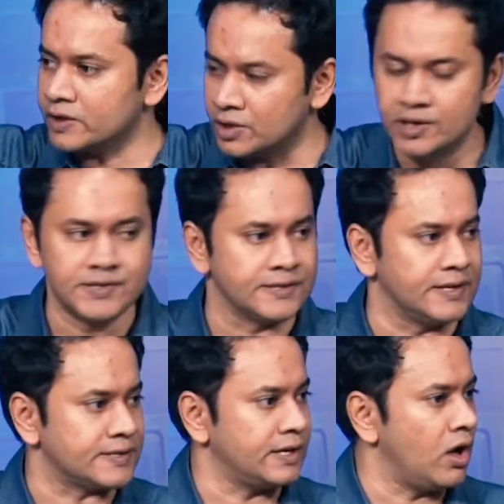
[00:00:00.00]

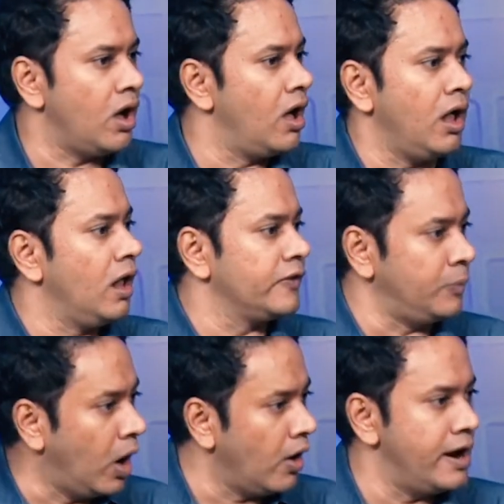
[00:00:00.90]
curses and all the
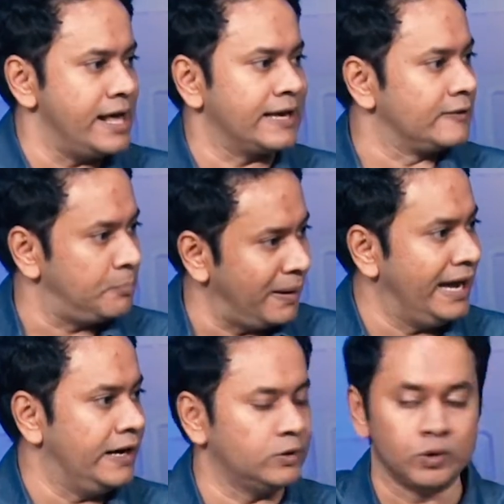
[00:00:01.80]
heartache and the
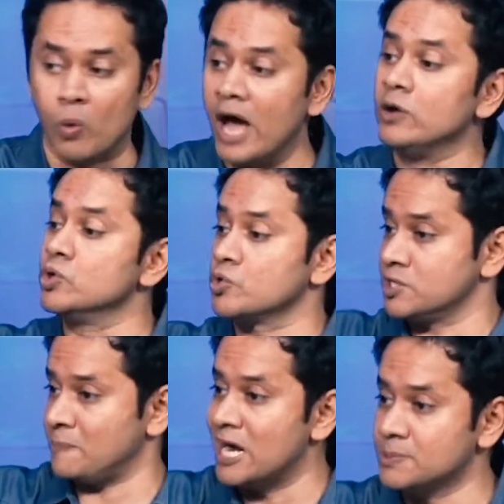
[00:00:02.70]
pain, the one who is
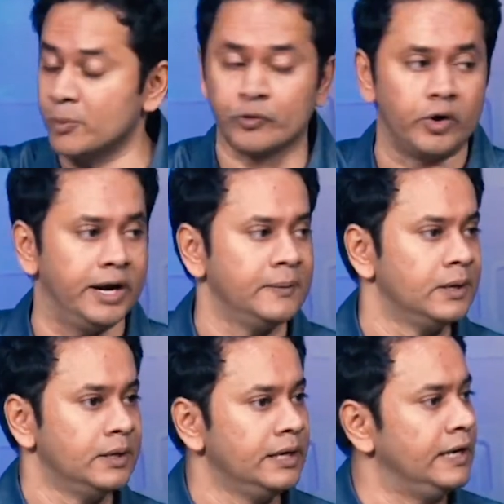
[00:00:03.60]
responsible for it
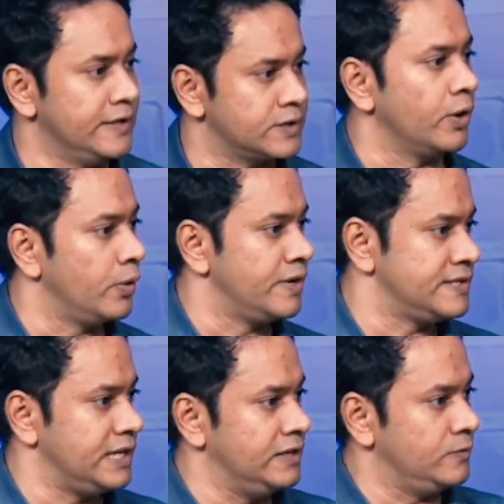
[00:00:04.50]
is going to
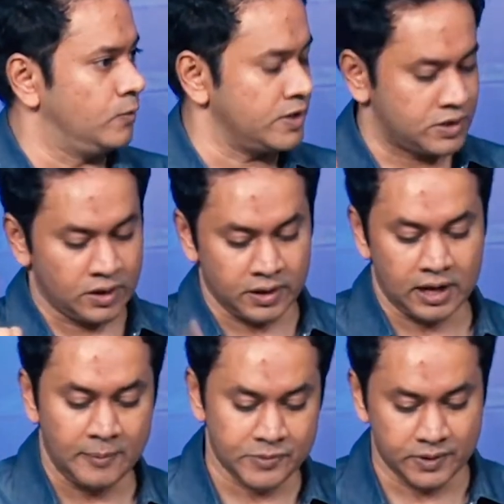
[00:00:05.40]
receive what's going to
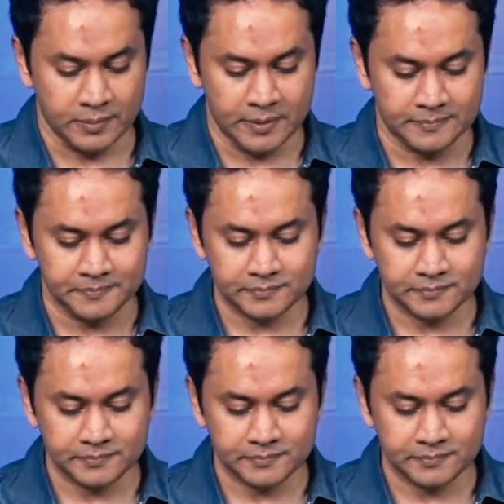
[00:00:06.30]
come to him.